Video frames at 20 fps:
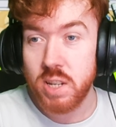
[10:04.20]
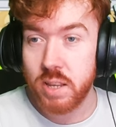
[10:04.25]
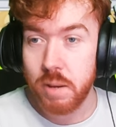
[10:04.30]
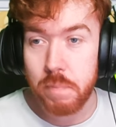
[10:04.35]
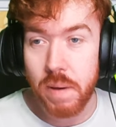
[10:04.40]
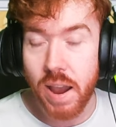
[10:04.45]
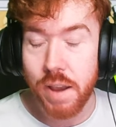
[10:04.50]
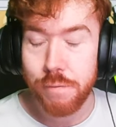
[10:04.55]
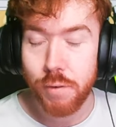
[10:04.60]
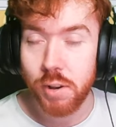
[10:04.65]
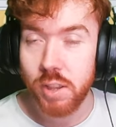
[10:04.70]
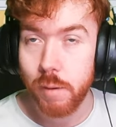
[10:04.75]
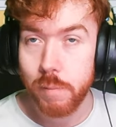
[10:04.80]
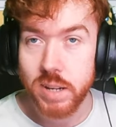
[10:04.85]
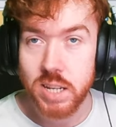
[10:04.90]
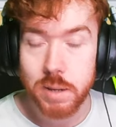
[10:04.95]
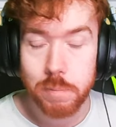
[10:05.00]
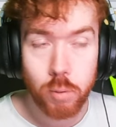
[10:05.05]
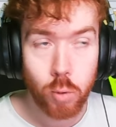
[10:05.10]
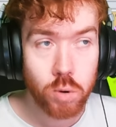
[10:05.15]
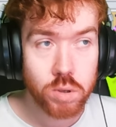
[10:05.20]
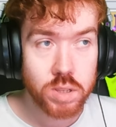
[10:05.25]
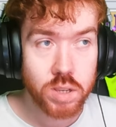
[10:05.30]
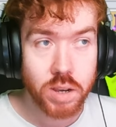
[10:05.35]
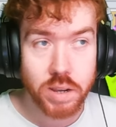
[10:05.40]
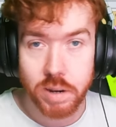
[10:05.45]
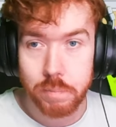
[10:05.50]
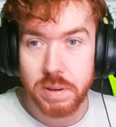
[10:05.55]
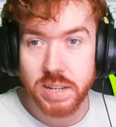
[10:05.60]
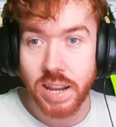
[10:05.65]
by far the best supporter
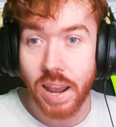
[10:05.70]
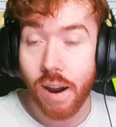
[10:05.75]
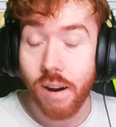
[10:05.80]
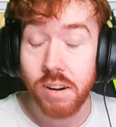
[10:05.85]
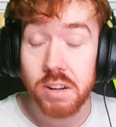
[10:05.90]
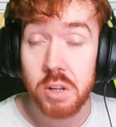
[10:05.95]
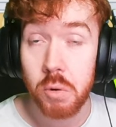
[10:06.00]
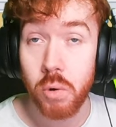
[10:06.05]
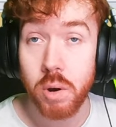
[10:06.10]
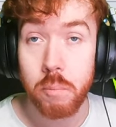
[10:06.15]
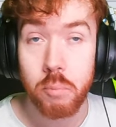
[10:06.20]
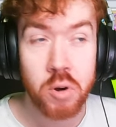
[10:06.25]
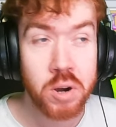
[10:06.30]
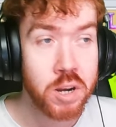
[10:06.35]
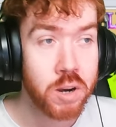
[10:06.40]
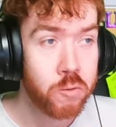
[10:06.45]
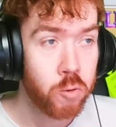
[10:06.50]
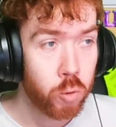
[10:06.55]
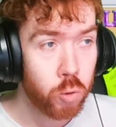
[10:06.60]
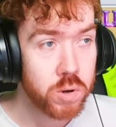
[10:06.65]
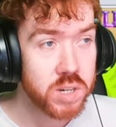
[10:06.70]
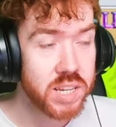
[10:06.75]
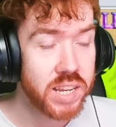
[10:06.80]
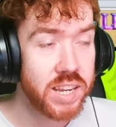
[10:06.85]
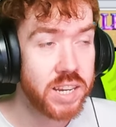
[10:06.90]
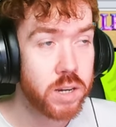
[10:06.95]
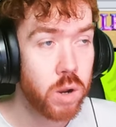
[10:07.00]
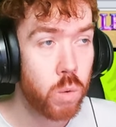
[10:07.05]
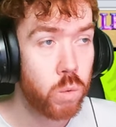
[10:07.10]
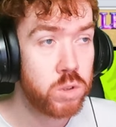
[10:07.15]
and the best character you want to bring, of course,
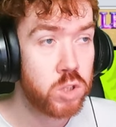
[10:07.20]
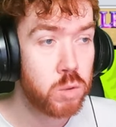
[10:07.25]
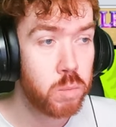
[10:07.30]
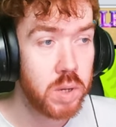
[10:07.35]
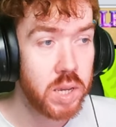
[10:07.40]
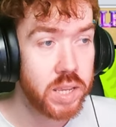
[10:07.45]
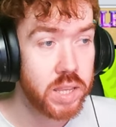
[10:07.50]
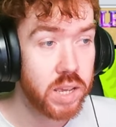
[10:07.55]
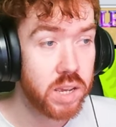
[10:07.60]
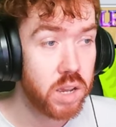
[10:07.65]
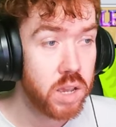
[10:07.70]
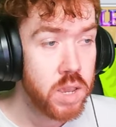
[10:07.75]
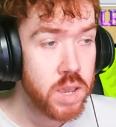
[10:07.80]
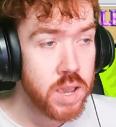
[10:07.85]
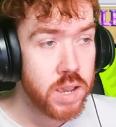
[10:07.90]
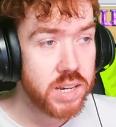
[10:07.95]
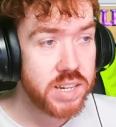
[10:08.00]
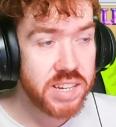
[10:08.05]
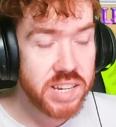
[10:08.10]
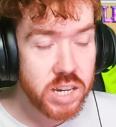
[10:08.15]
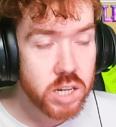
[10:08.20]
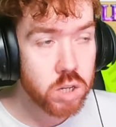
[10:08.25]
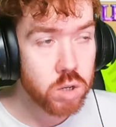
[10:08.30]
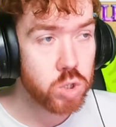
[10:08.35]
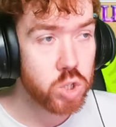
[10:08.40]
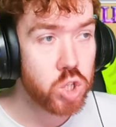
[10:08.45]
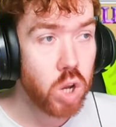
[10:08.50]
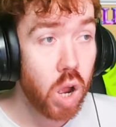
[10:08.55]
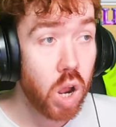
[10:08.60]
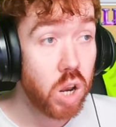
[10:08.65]
is going to be the Seasonal
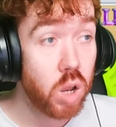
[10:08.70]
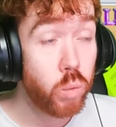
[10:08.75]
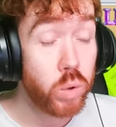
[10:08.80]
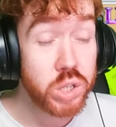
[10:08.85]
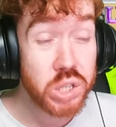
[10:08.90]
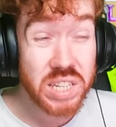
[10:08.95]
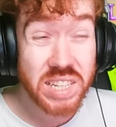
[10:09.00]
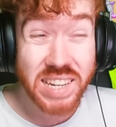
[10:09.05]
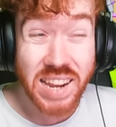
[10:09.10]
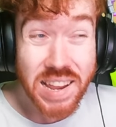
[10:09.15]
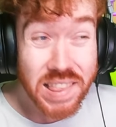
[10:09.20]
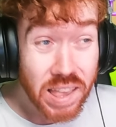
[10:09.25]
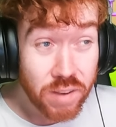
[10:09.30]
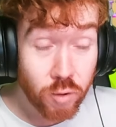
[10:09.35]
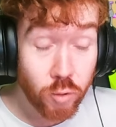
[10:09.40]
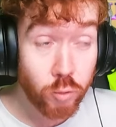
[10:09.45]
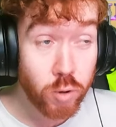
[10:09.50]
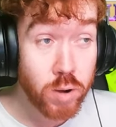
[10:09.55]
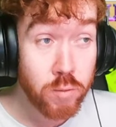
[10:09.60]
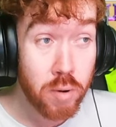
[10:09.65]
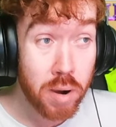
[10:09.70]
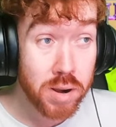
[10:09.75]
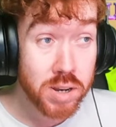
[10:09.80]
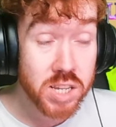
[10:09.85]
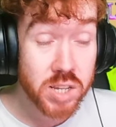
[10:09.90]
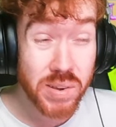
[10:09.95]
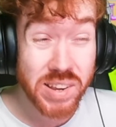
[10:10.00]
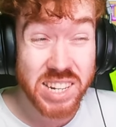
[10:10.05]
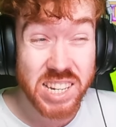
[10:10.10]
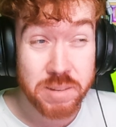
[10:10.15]
Charlotte, which is yet to have a rerun.
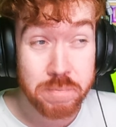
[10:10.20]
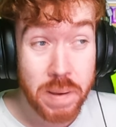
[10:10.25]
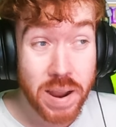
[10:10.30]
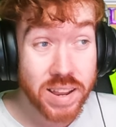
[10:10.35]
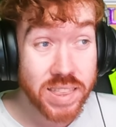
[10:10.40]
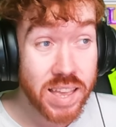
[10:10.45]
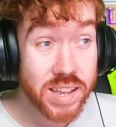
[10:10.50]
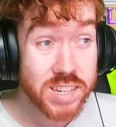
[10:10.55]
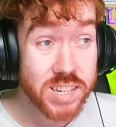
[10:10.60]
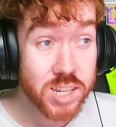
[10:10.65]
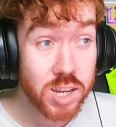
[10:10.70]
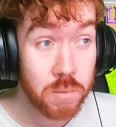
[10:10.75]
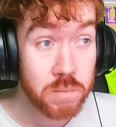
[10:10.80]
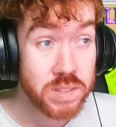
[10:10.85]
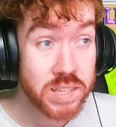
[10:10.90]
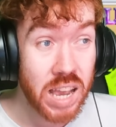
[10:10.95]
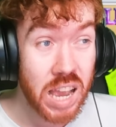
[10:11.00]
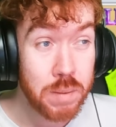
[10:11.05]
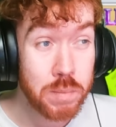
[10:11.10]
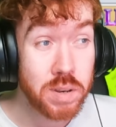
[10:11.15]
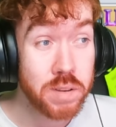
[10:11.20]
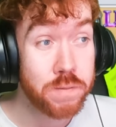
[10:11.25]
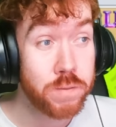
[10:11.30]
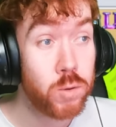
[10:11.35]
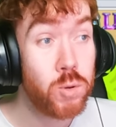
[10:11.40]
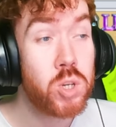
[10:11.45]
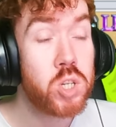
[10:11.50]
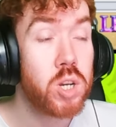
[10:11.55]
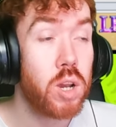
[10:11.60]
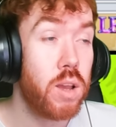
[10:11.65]
So, expect that sometime in the
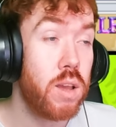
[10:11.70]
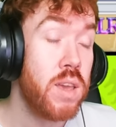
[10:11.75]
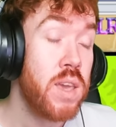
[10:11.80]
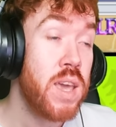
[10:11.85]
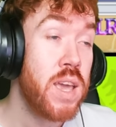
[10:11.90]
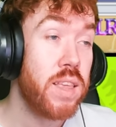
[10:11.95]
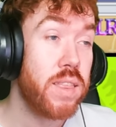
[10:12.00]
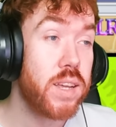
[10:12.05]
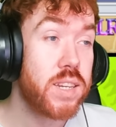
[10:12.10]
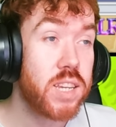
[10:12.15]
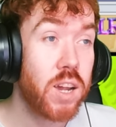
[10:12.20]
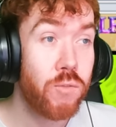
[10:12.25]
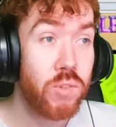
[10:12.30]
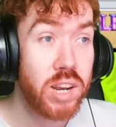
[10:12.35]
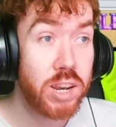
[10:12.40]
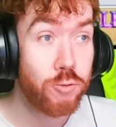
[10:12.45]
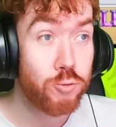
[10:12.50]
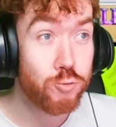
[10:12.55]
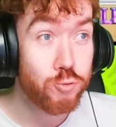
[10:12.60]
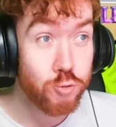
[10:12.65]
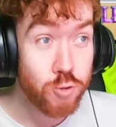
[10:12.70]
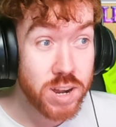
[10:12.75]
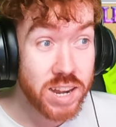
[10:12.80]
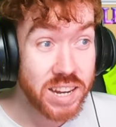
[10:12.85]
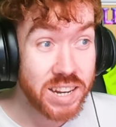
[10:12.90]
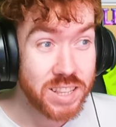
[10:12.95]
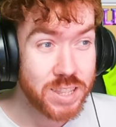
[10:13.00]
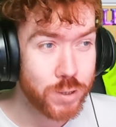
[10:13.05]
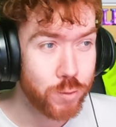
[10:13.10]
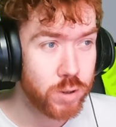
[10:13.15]
future that somebody really
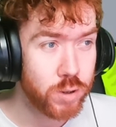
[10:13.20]
needs to